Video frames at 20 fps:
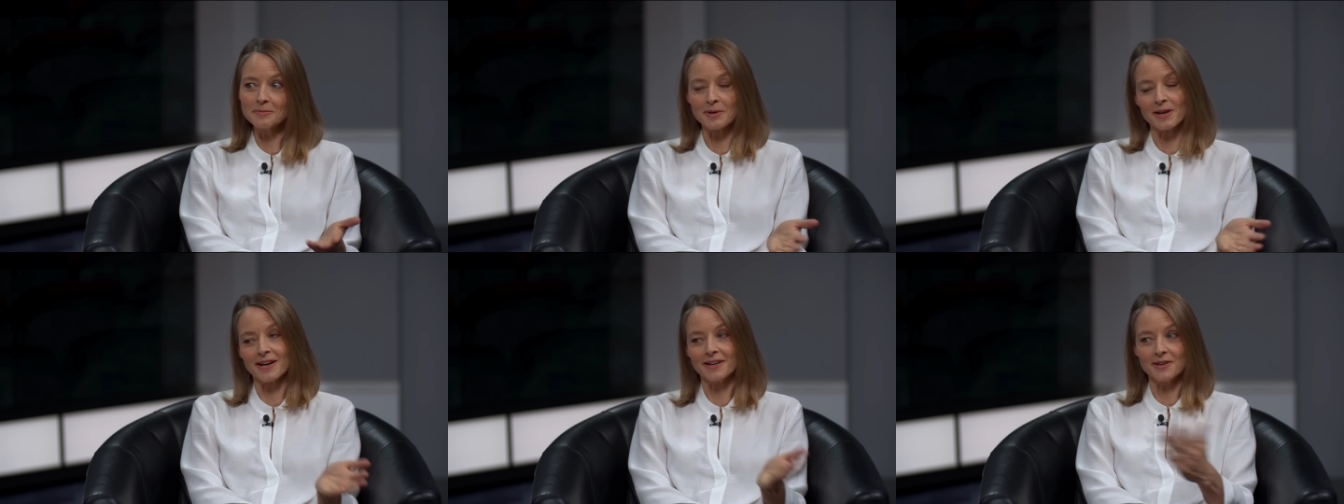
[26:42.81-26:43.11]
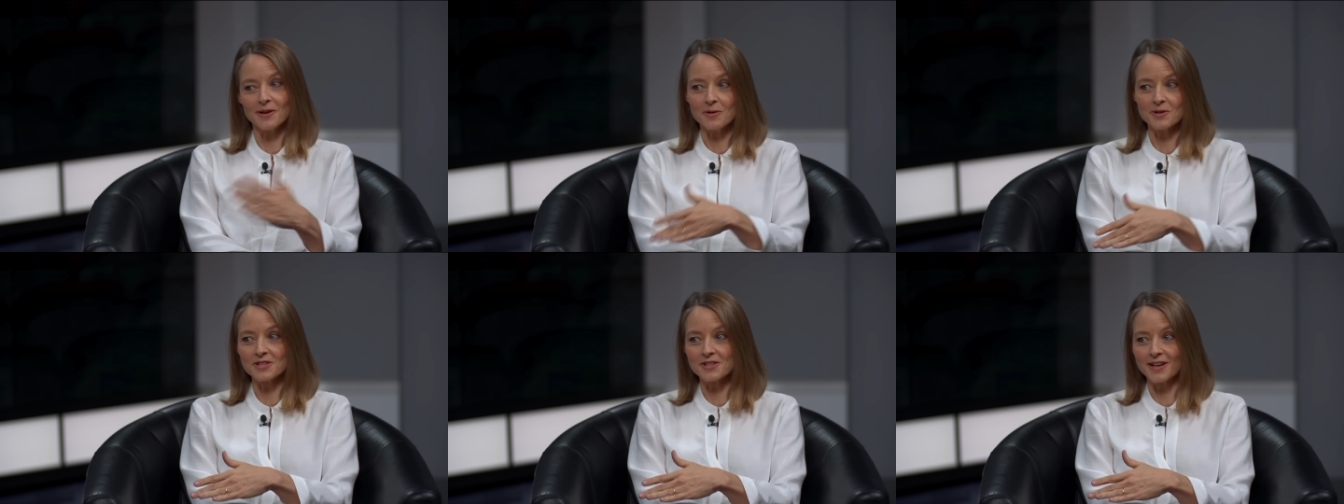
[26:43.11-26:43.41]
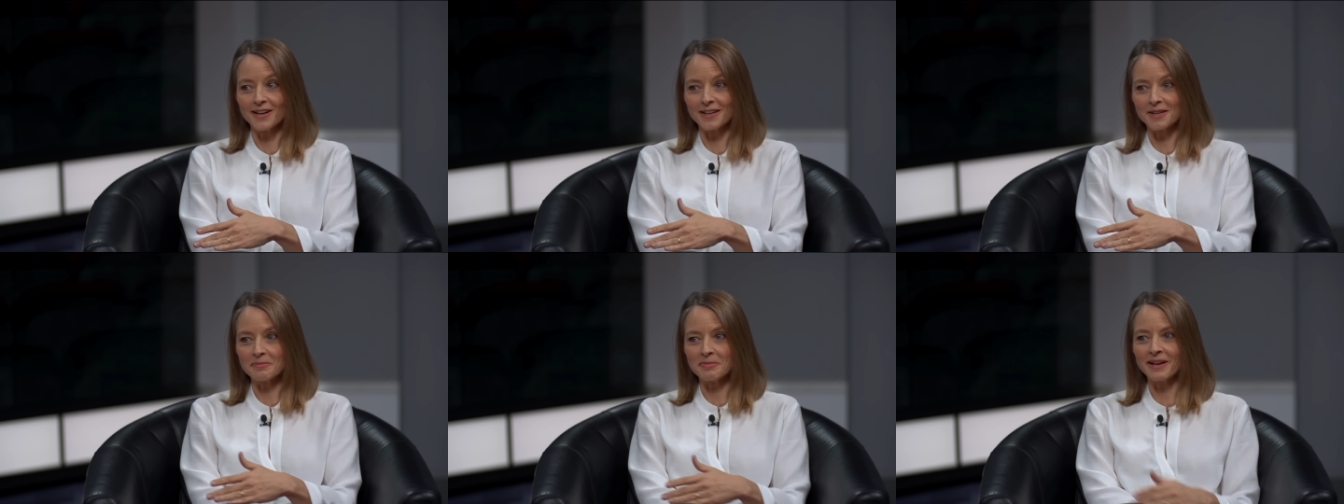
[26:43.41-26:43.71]
but I know it's
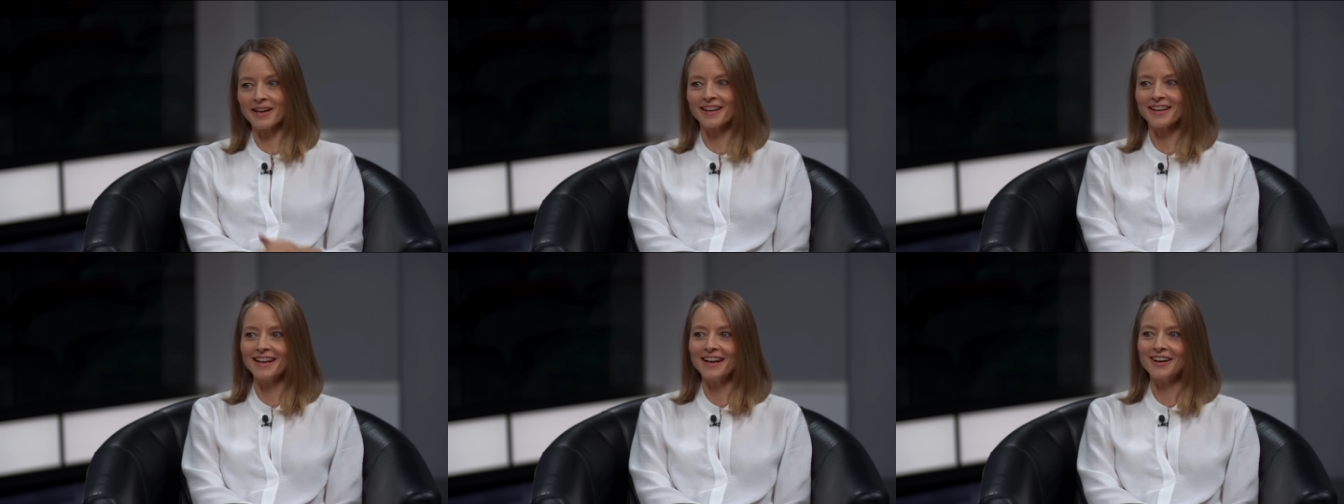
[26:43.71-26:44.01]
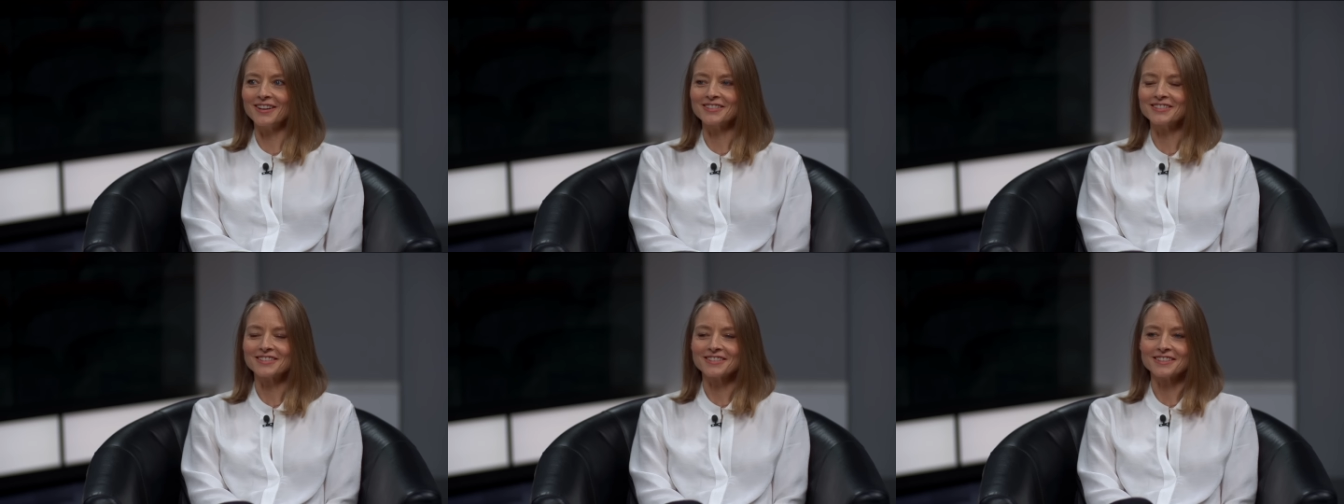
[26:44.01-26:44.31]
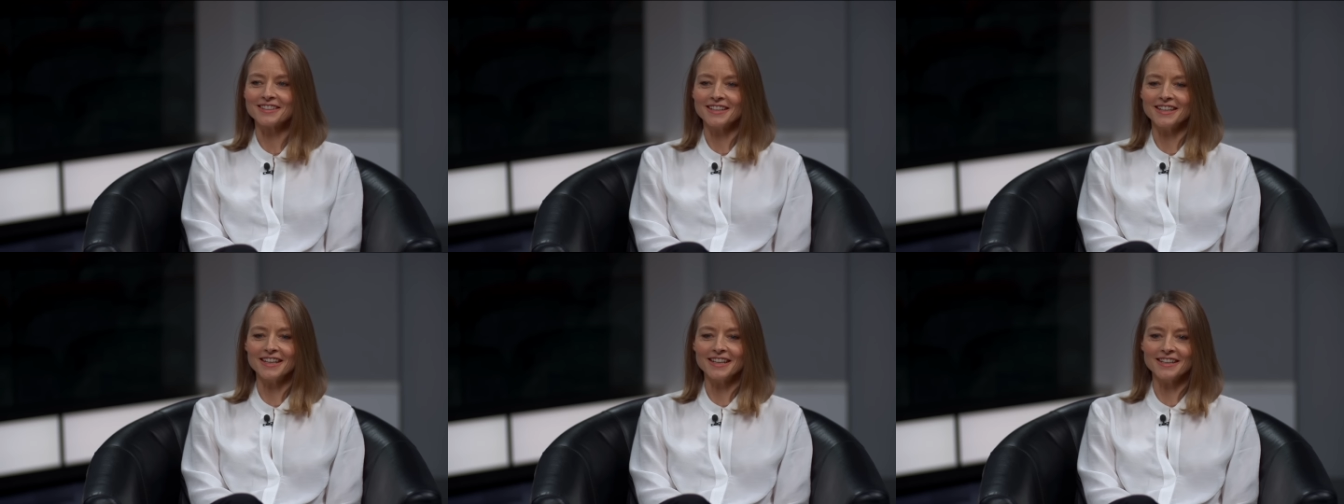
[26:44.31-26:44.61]
not going to pan out.
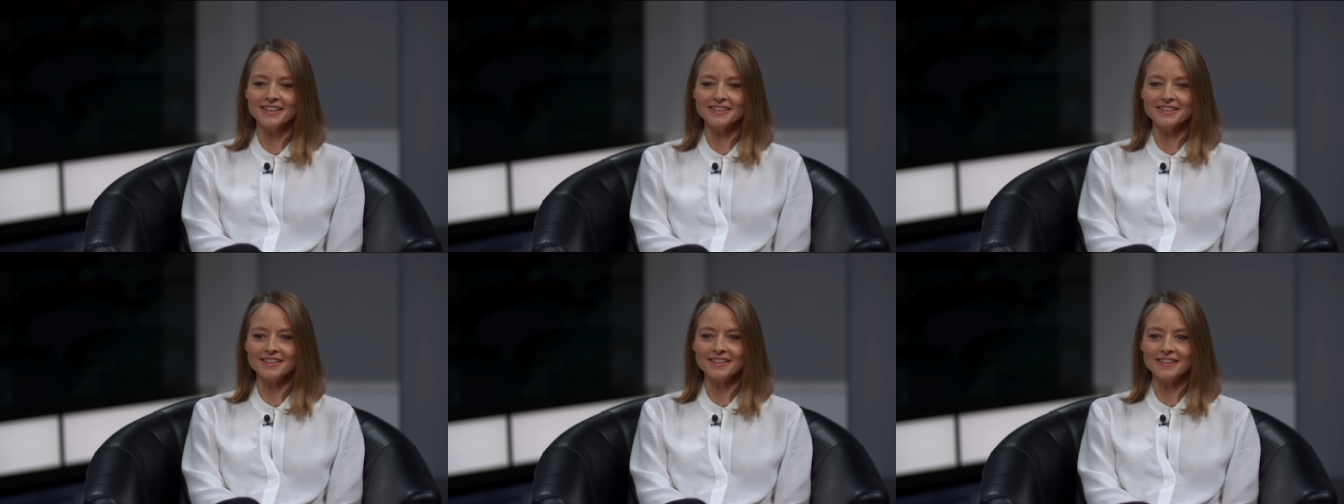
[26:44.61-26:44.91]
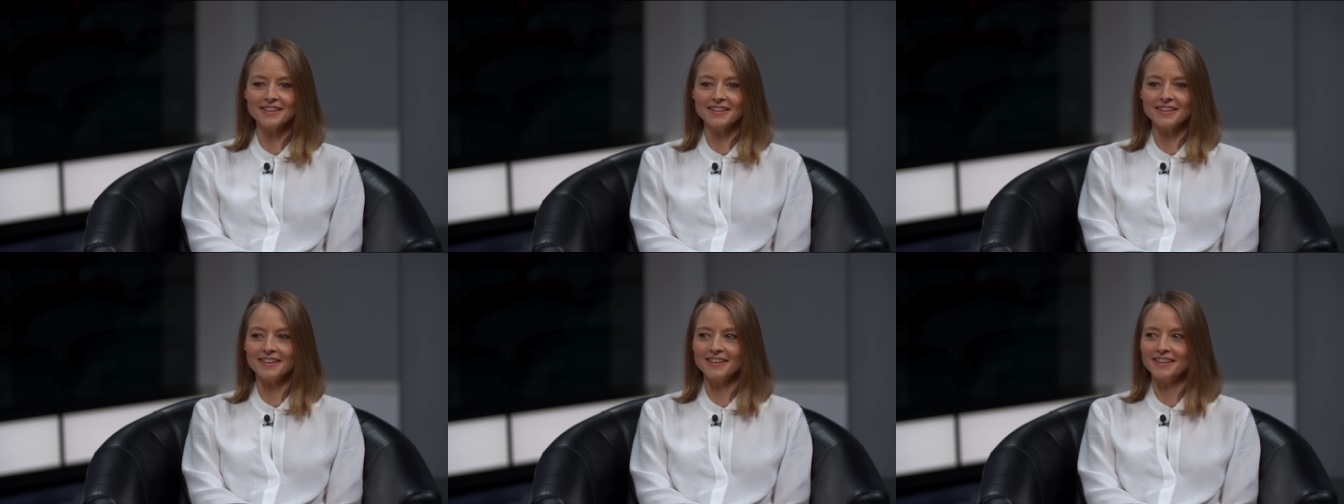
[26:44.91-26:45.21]
And the people, who